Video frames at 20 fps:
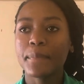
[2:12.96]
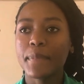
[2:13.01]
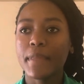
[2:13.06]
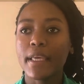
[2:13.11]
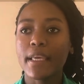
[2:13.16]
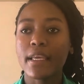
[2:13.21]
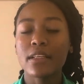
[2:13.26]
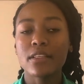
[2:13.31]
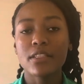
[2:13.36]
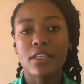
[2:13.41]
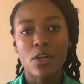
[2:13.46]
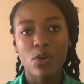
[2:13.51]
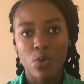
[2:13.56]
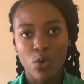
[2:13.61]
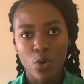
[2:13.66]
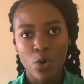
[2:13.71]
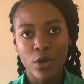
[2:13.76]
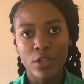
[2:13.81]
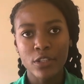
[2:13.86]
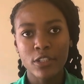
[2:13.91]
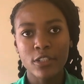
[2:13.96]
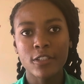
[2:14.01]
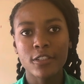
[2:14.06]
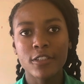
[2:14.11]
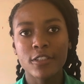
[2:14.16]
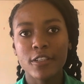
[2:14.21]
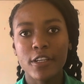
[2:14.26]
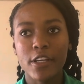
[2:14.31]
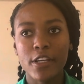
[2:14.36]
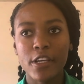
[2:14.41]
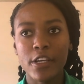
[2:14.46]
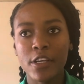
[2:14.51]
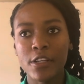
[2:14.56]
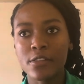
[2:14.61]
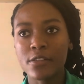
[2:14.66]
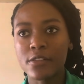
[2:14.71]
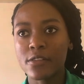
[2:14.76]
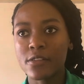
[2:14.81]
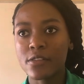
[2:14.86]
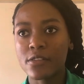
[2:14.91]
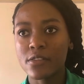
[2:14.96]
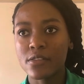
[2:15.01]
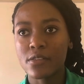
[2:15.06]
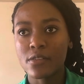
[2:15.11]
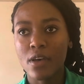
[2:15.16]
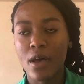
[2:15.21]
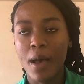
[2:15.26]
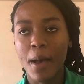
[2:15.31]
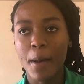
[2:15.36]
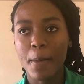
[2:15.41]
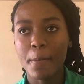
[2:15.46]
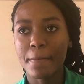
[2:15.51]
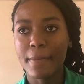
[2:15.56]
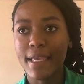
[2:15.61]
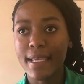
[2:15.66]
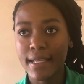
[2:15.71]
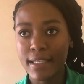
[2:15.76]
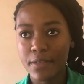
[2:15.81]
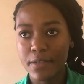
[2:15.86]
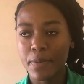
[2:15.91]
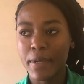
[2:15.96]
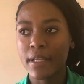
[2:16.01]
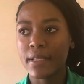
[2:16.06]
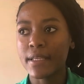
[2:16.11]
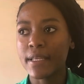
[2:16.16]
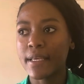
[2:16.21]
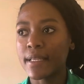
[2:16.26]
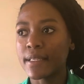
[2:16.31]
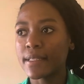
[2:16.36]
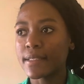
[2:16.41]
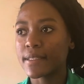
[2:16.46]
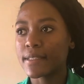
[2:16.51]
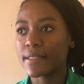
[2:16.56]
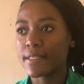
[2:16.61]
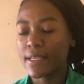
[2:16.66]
India got its independence